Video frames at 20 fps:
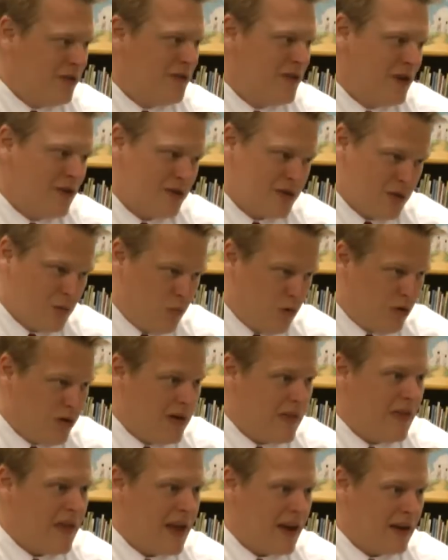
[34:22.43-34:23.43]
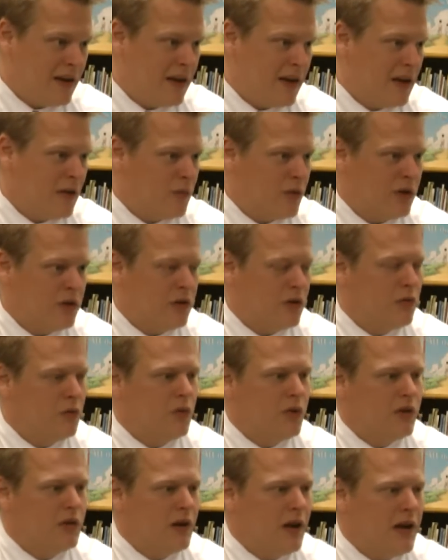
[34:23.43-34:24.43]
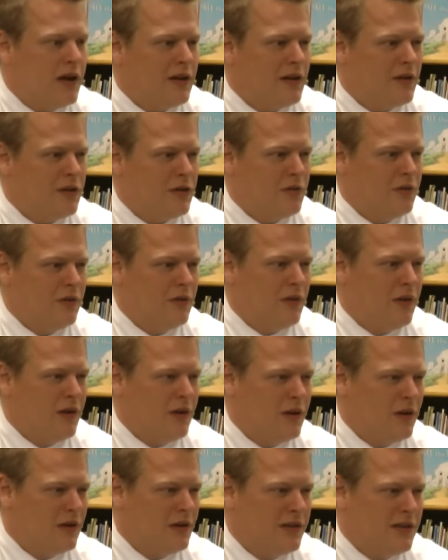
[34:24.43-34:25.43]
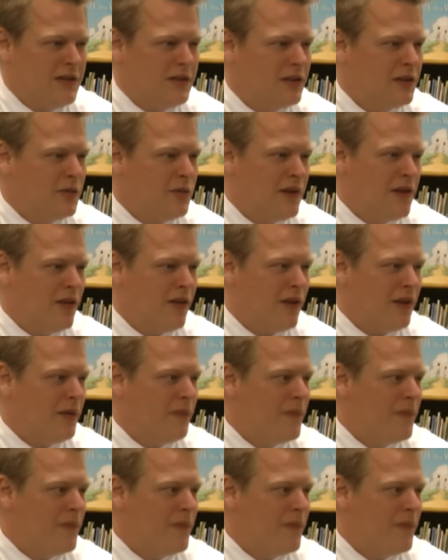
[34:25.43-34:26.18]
of years, and we're in that again. We're dealing with